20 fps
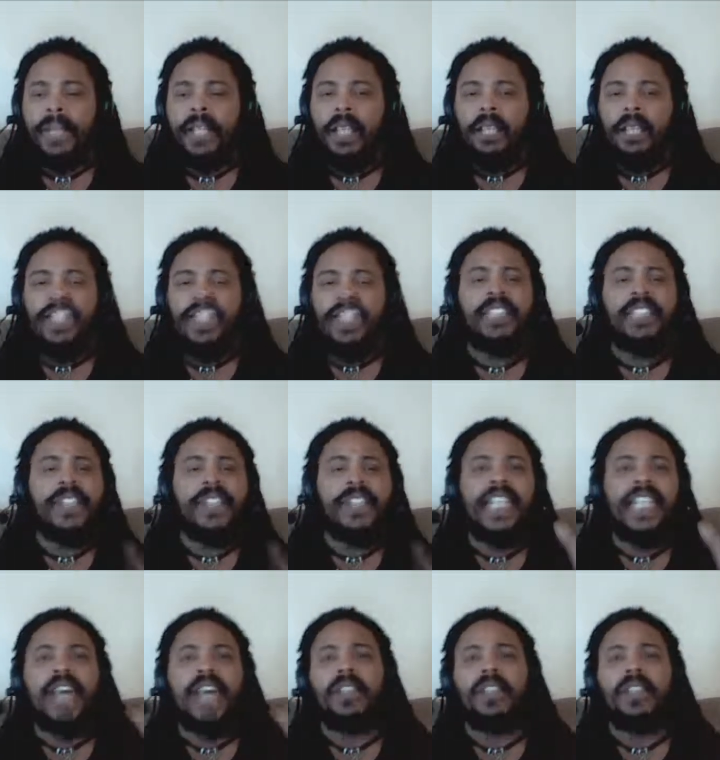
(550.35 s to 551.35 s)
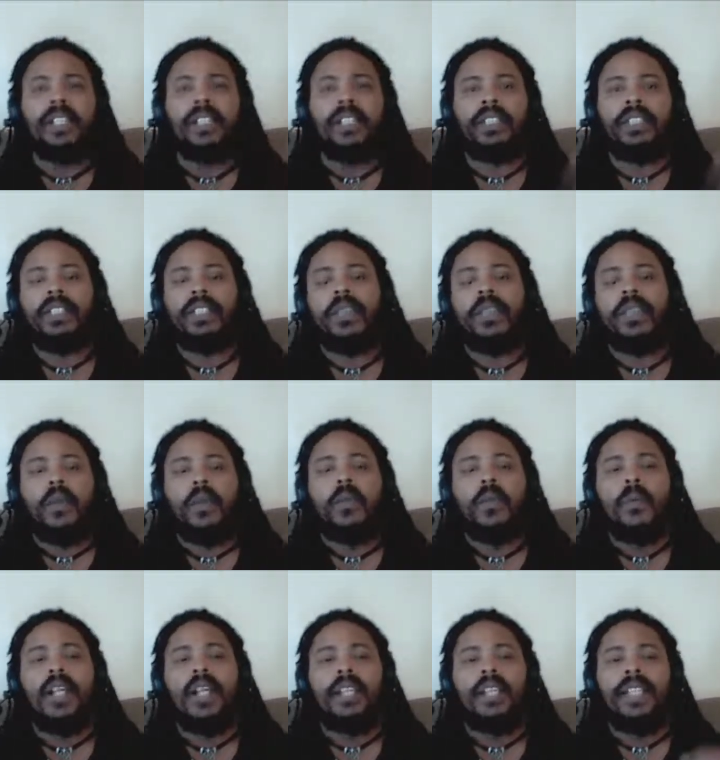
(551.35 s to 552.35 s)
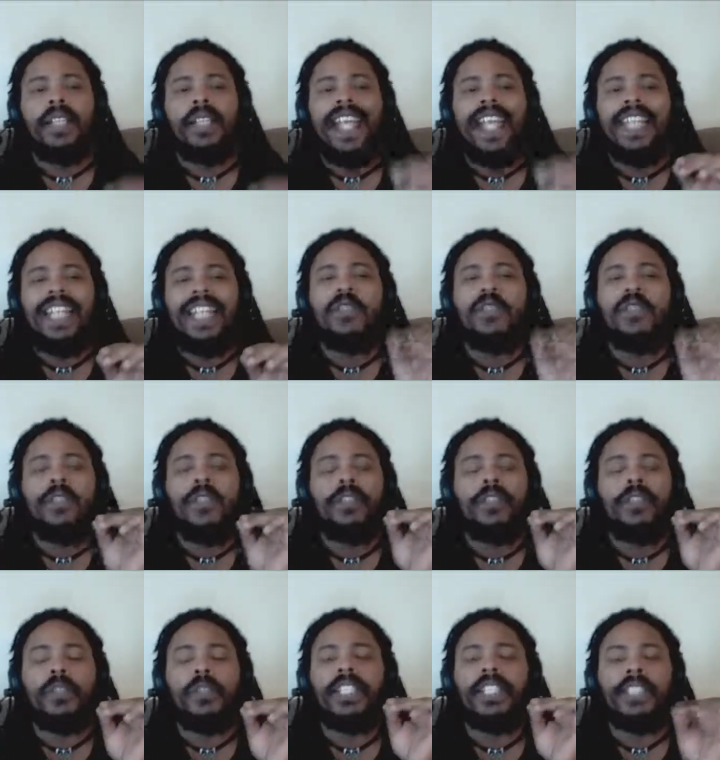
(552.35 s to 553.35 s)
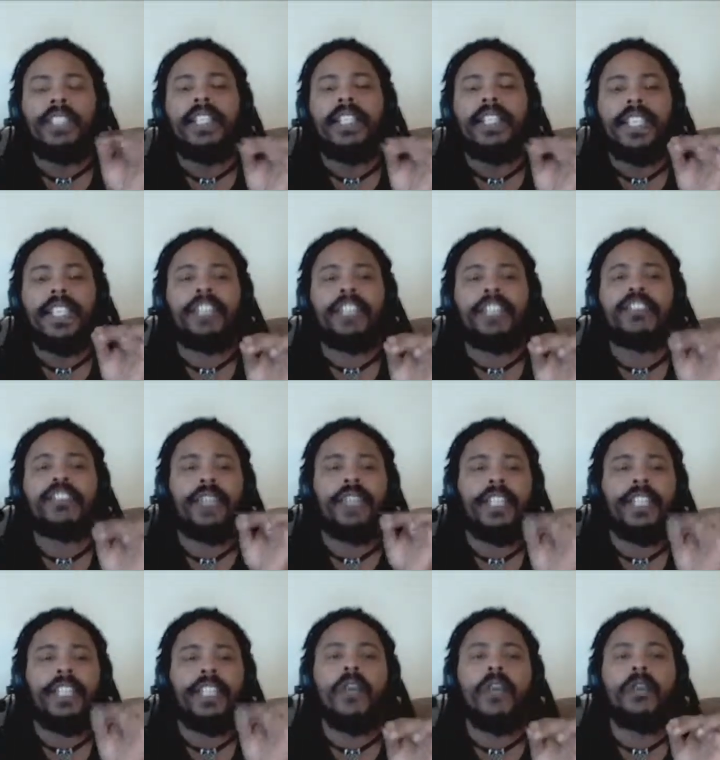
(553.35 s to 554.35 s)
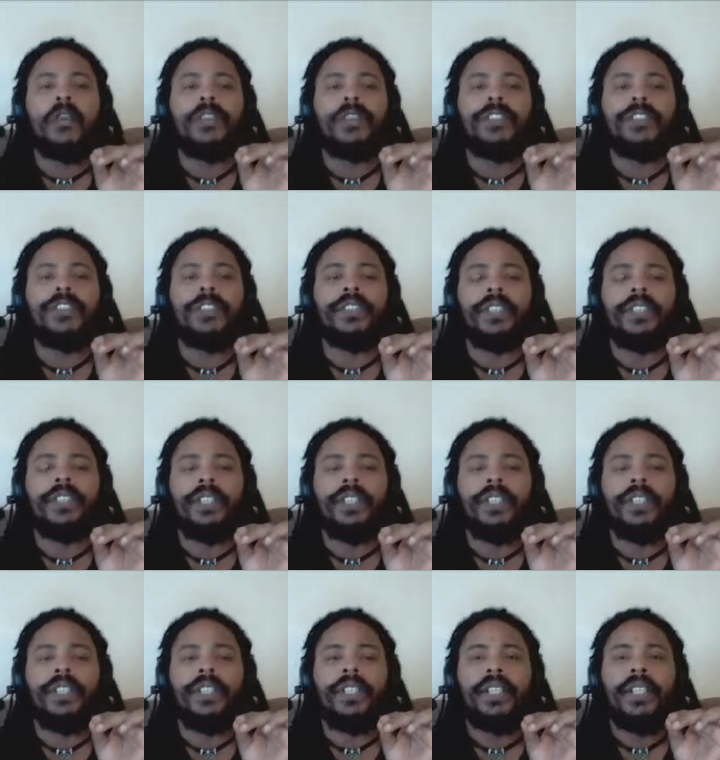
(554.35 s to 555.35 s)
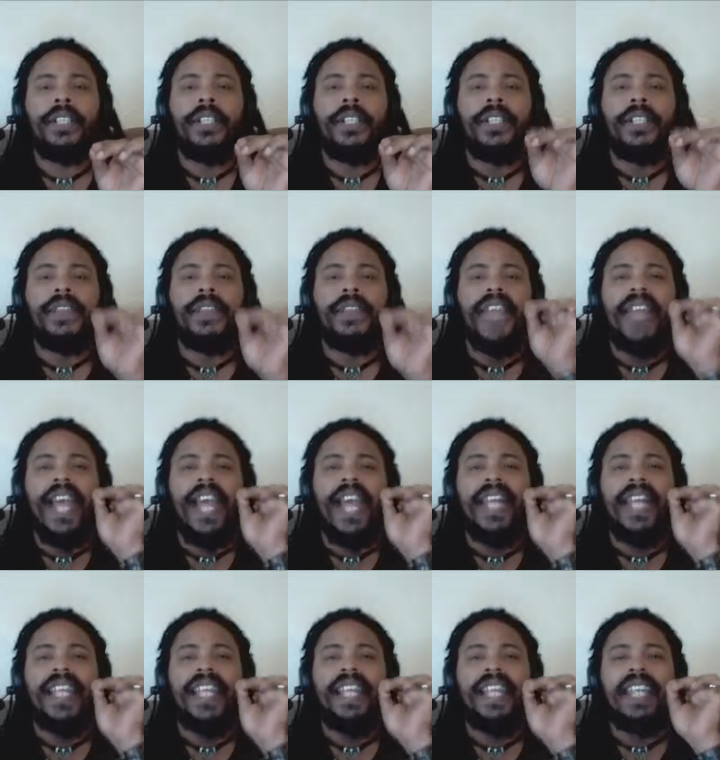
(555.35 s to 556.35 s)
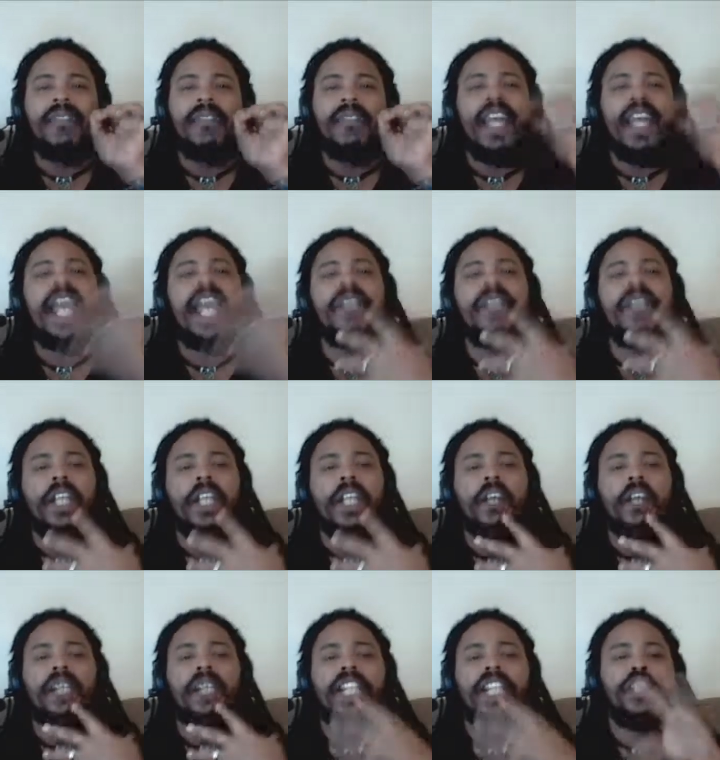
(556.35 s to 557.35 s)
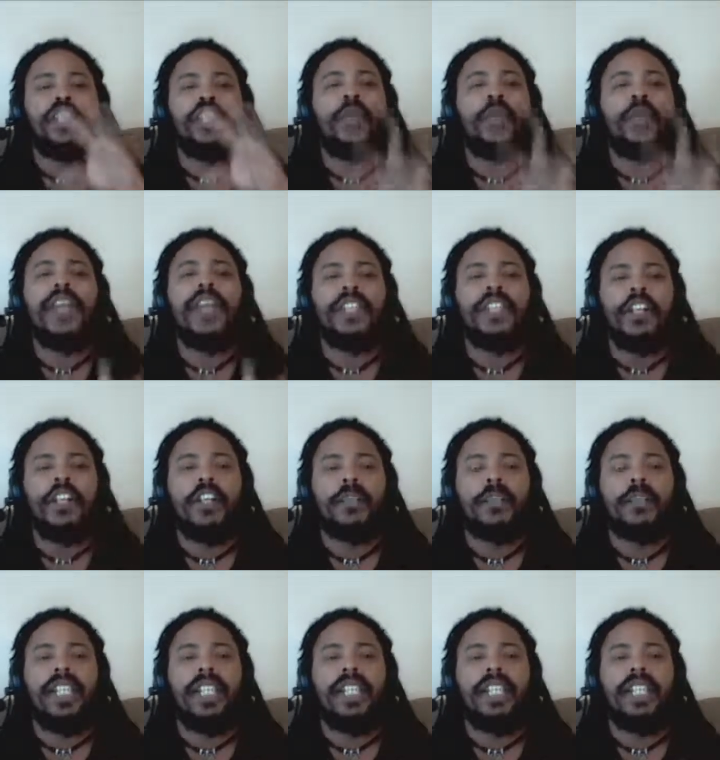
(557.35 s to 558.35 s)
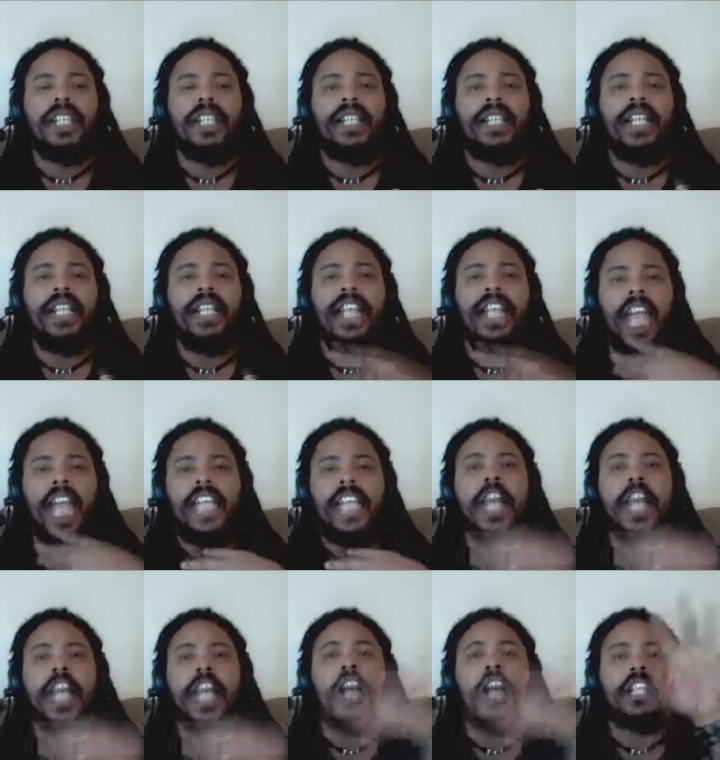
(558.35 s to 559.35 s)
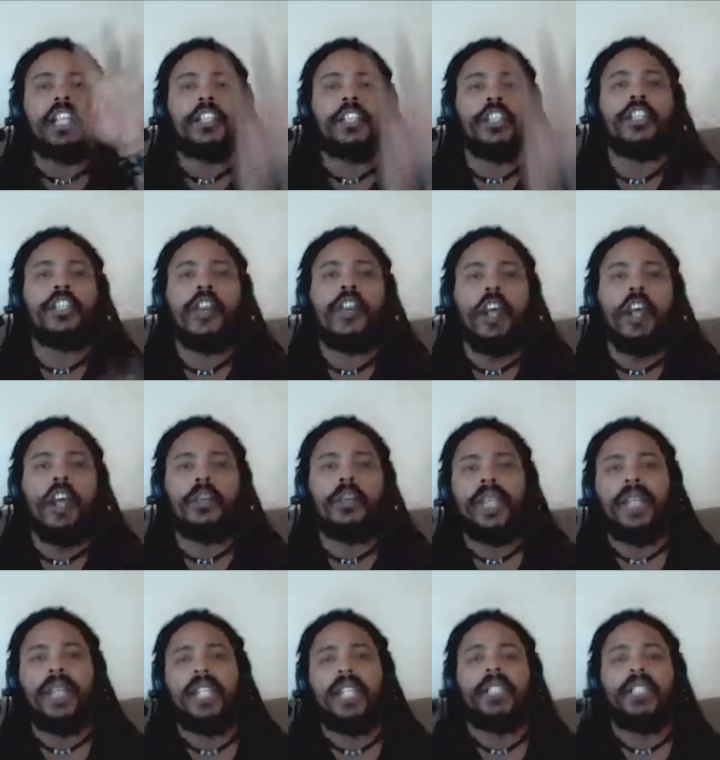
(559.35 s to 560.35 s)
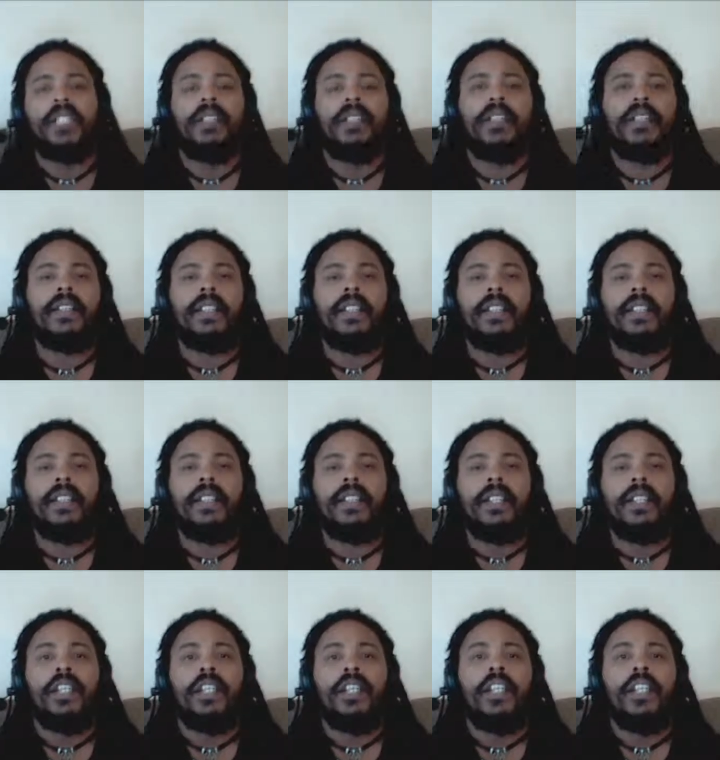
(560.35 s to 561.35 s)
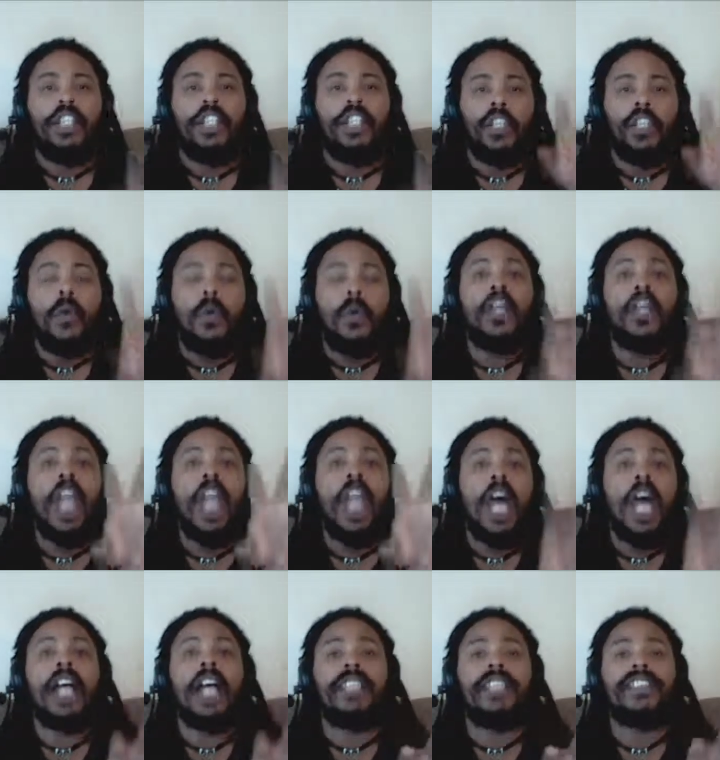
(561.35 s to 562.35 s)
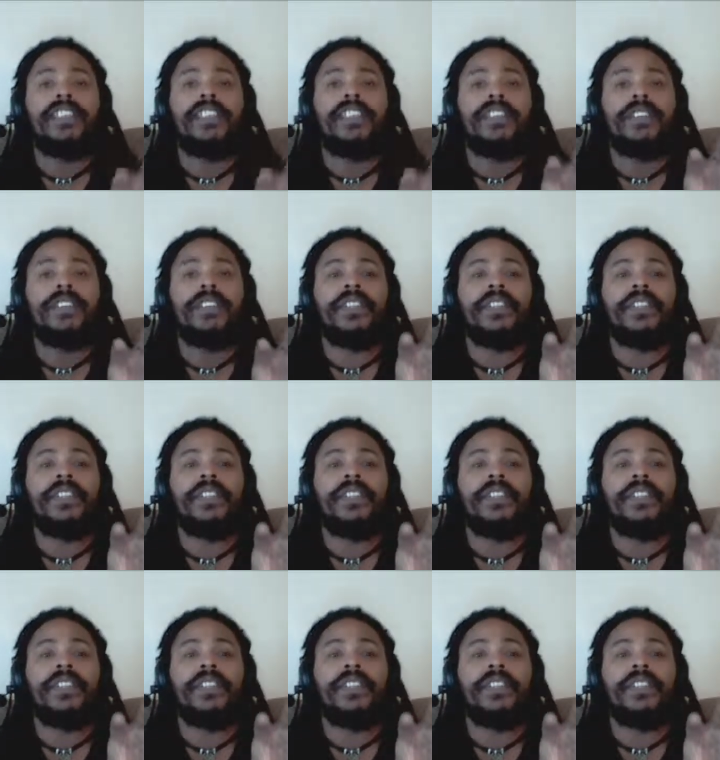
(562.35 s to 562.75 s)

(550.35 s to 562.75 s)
That's of the devil. Well, anyone who has studied history knows that if I have an army and you have an army and I conquer your army, your gods